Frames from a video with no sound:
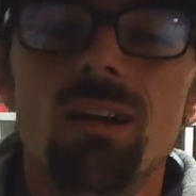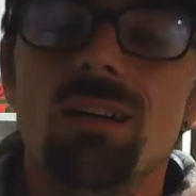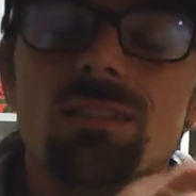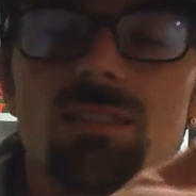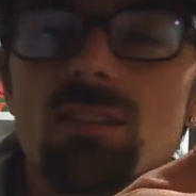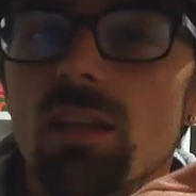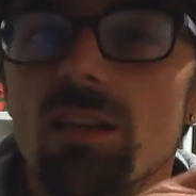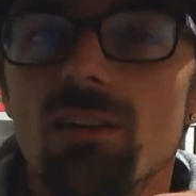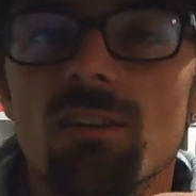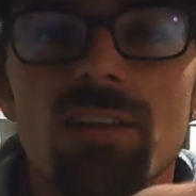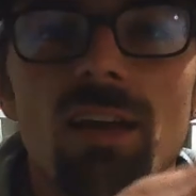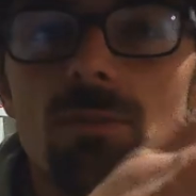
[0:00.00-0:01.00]
Just click on
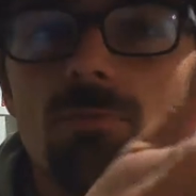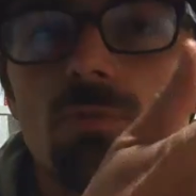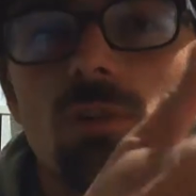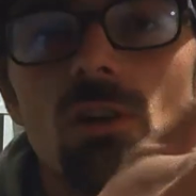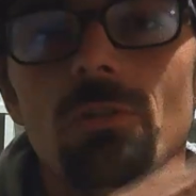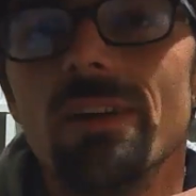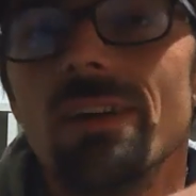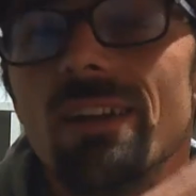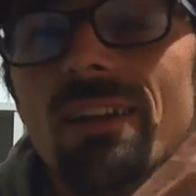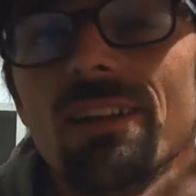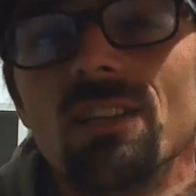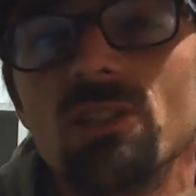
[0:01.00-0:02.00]
that real quick and
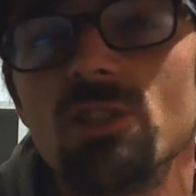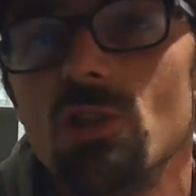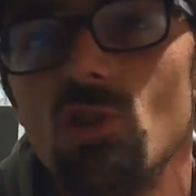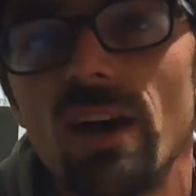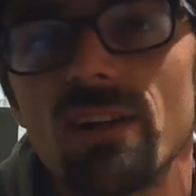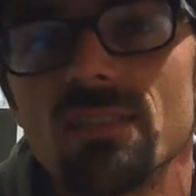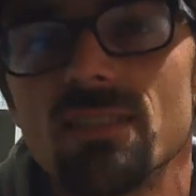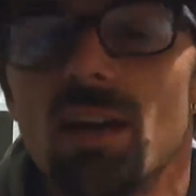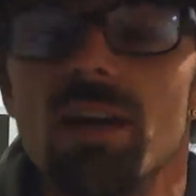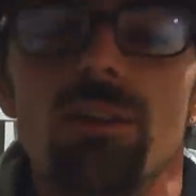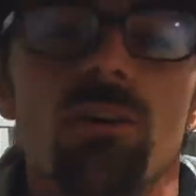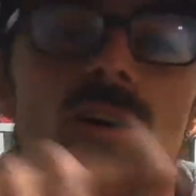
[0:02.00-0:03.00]
it'll show you how to tie it
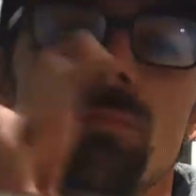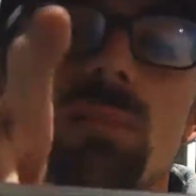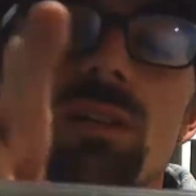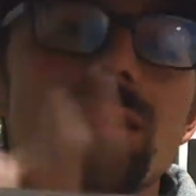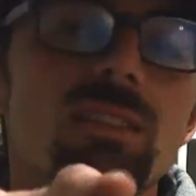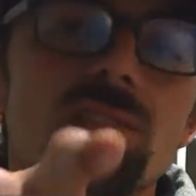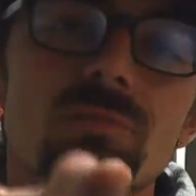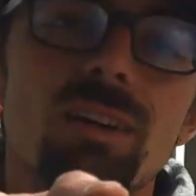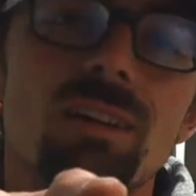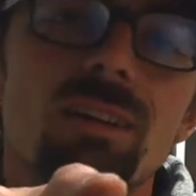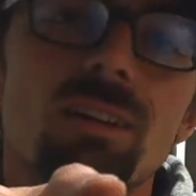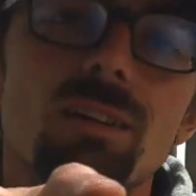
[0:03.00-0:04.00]
on. But this right
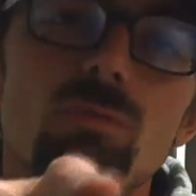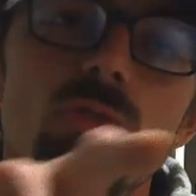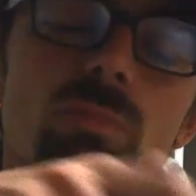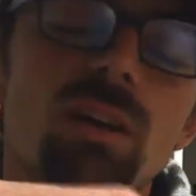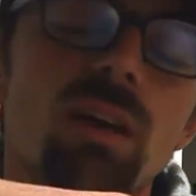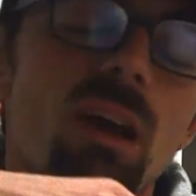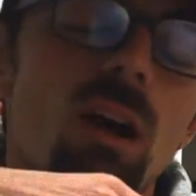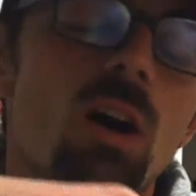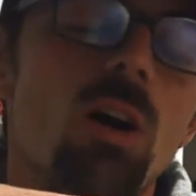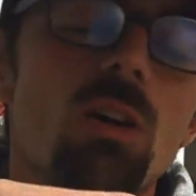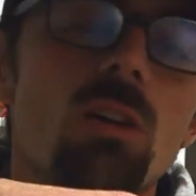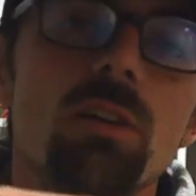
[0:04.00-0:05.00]
here will be a
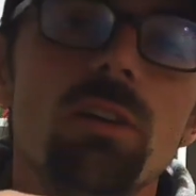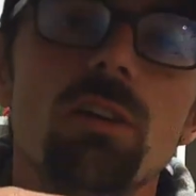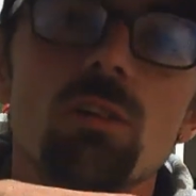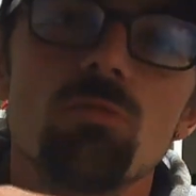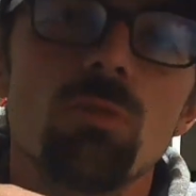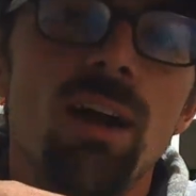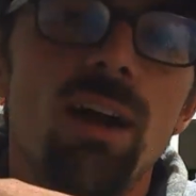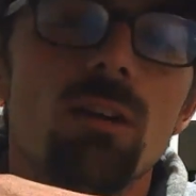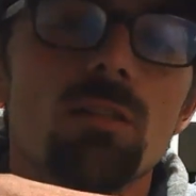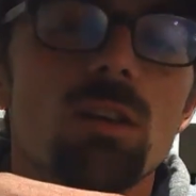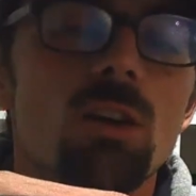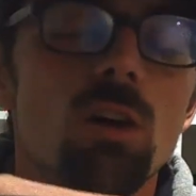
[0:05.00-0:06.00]
all year round
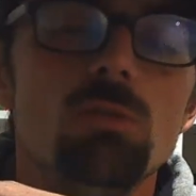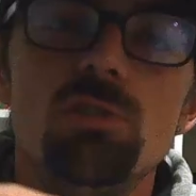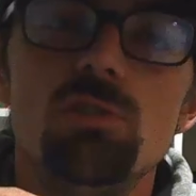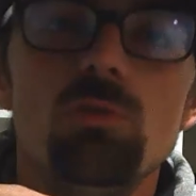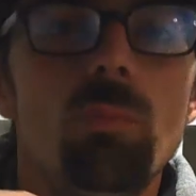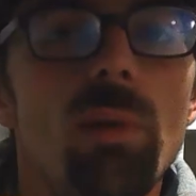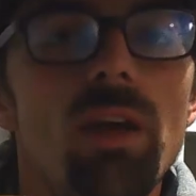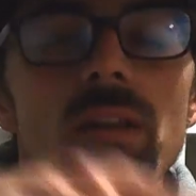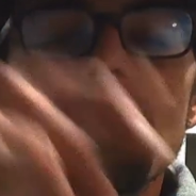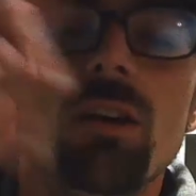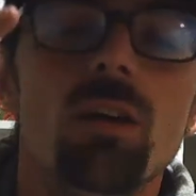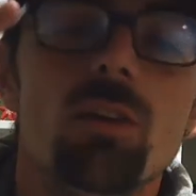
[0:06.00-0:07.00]
go-to bait.
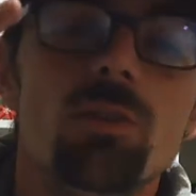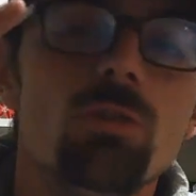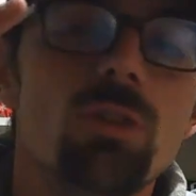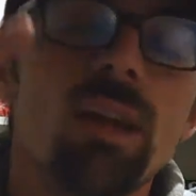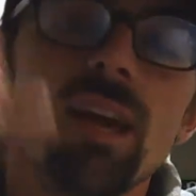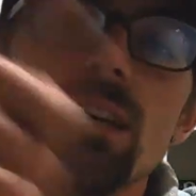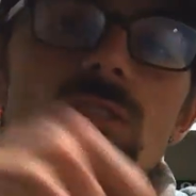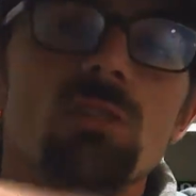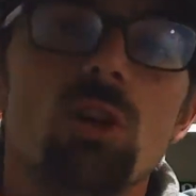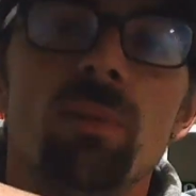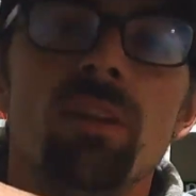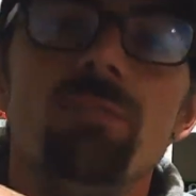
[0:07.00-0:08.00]
You can catch so
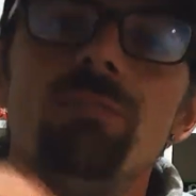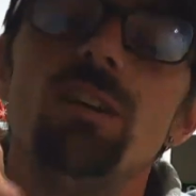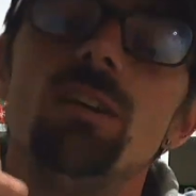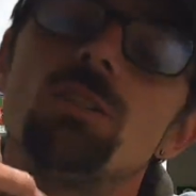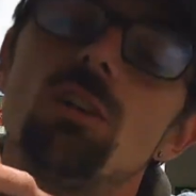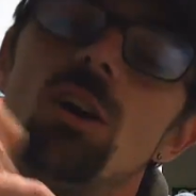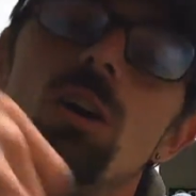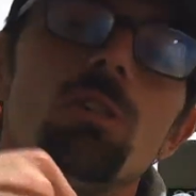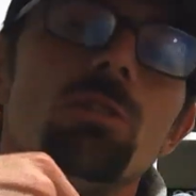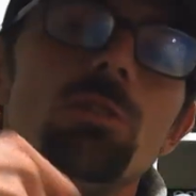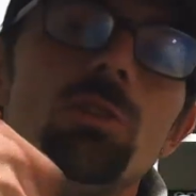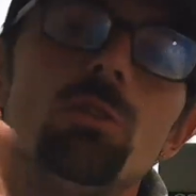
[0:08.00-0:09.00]
many fish. All you
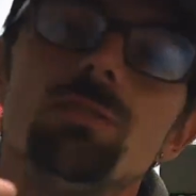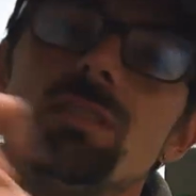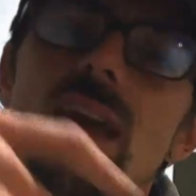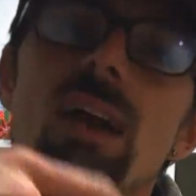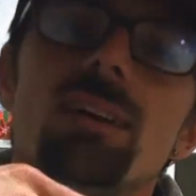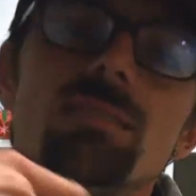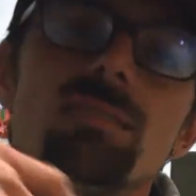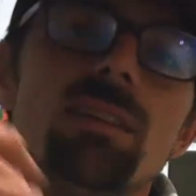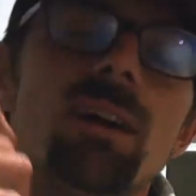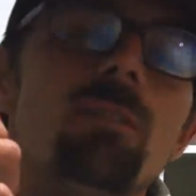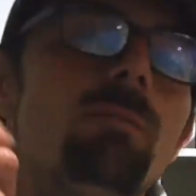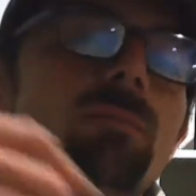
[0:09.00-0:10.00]
do is cast it out,
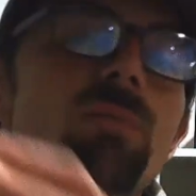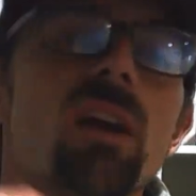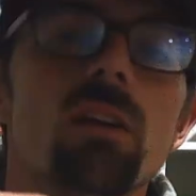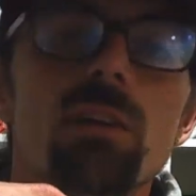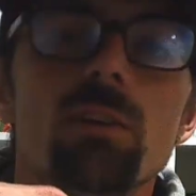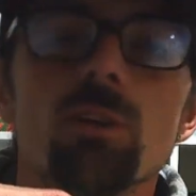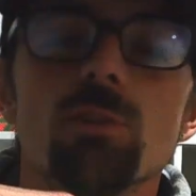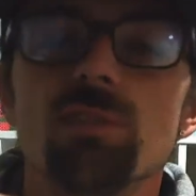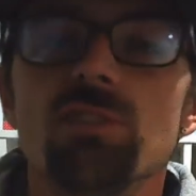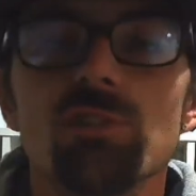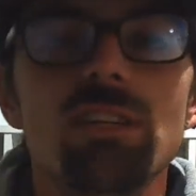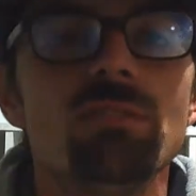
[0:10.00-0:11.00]
vary your
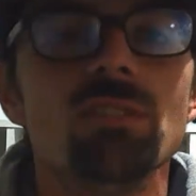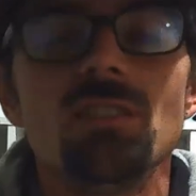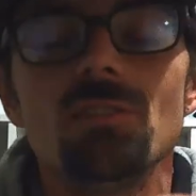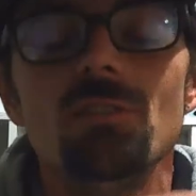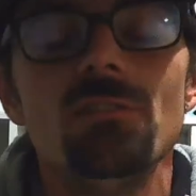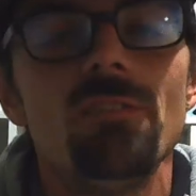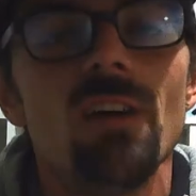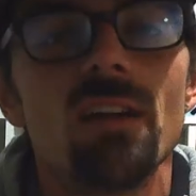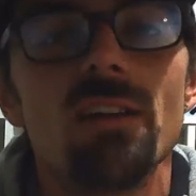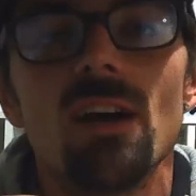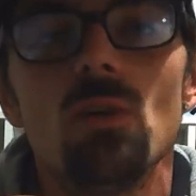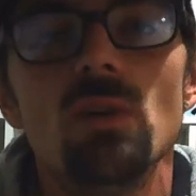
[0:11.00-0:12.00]
retrieve until you find
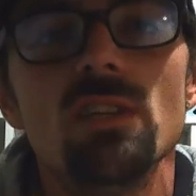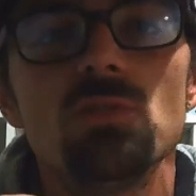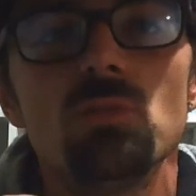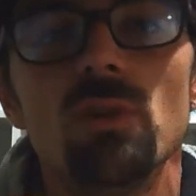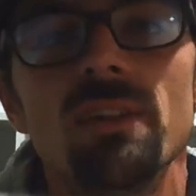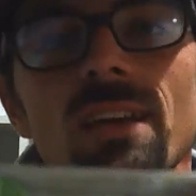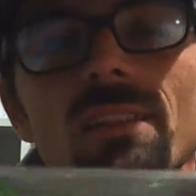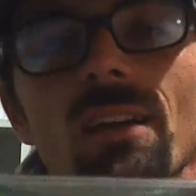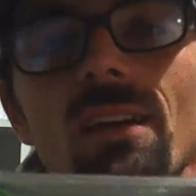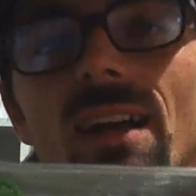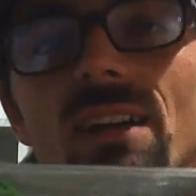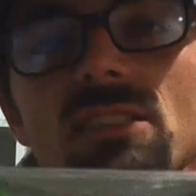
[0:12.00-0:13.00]
out which one that they're
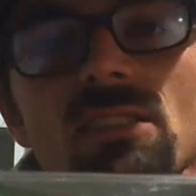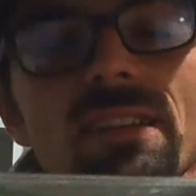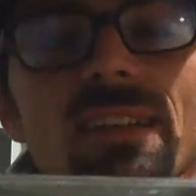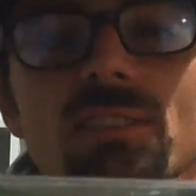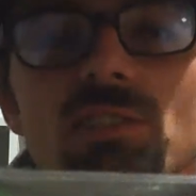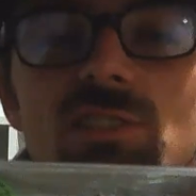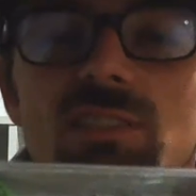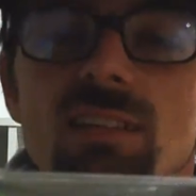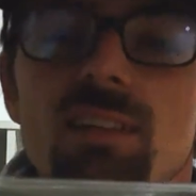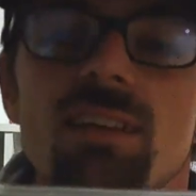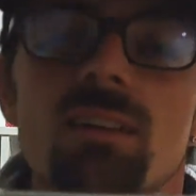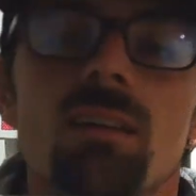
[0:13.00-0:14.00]
actually interested
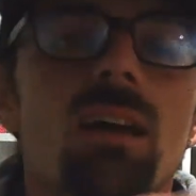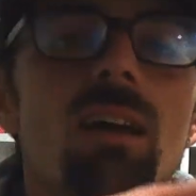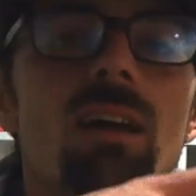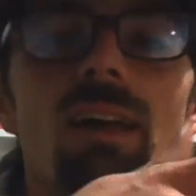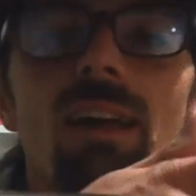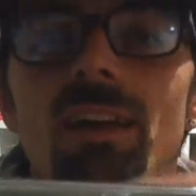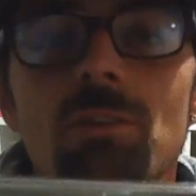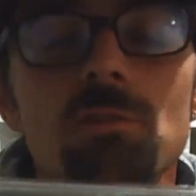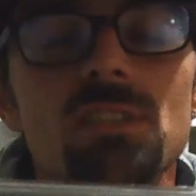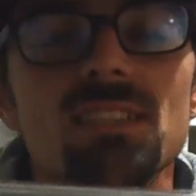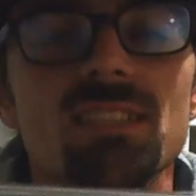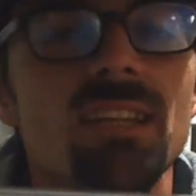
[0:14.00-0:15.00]
in, and you just
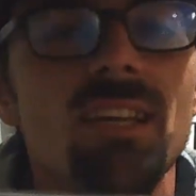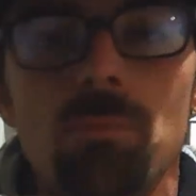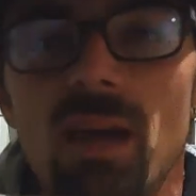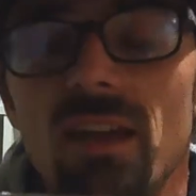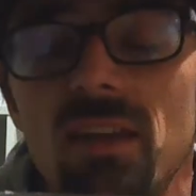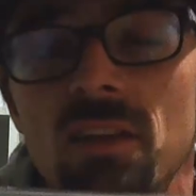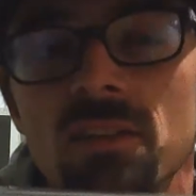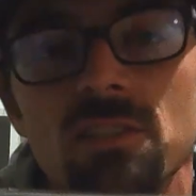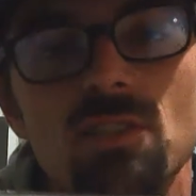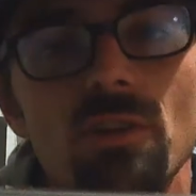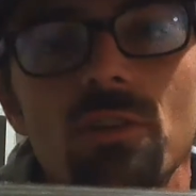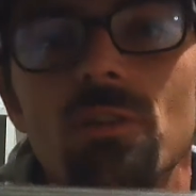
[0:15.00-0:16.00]
lean back into it.
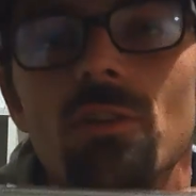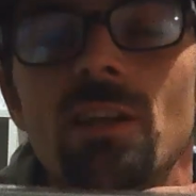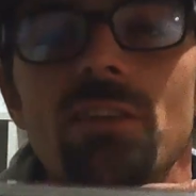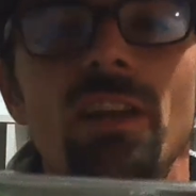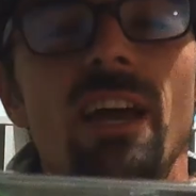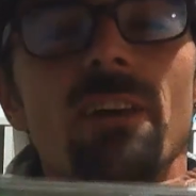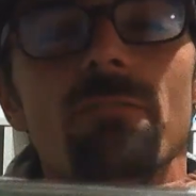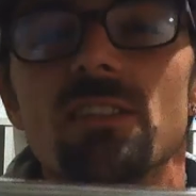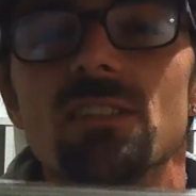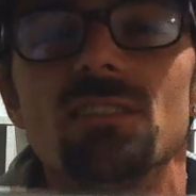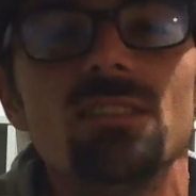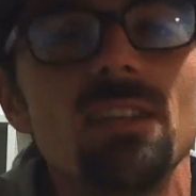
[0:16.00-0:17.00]
You don't even have to
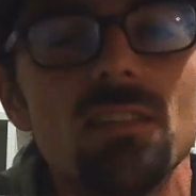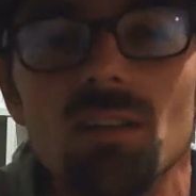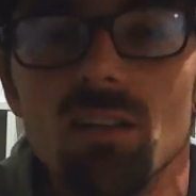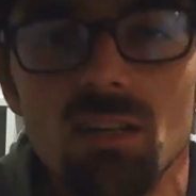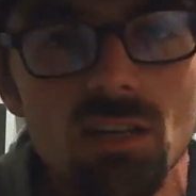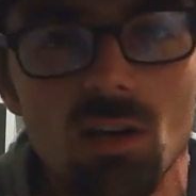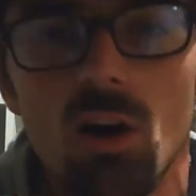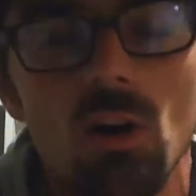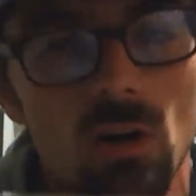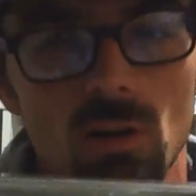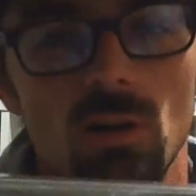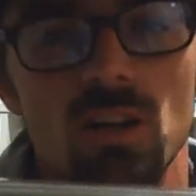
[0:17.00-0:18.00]
set the hook hard
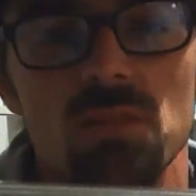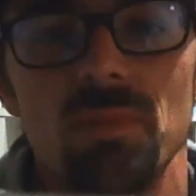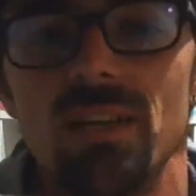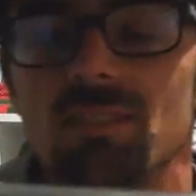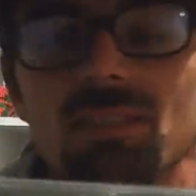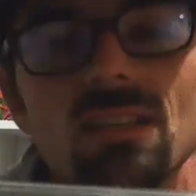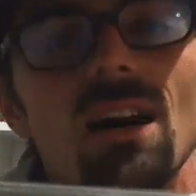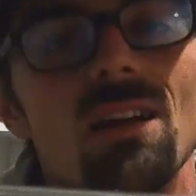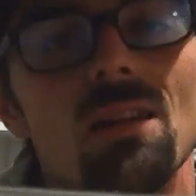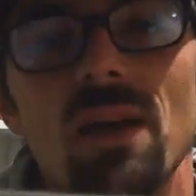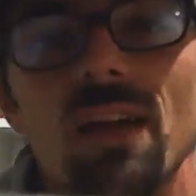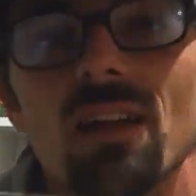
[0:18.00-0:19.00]
on them. It just
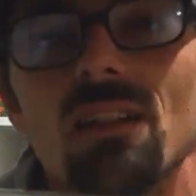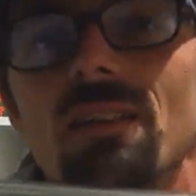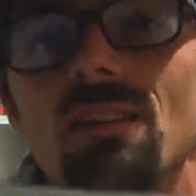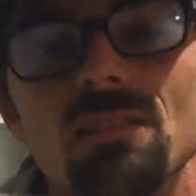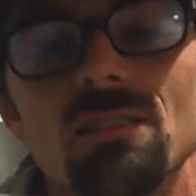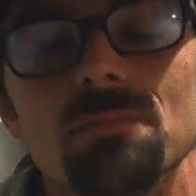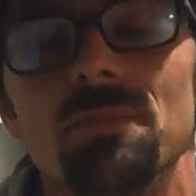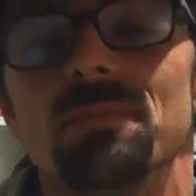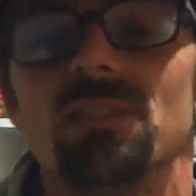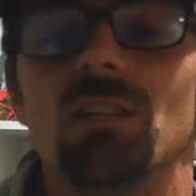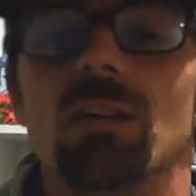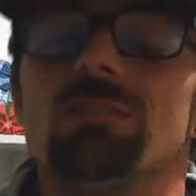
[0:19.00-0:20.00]
automatically hooks them themselves.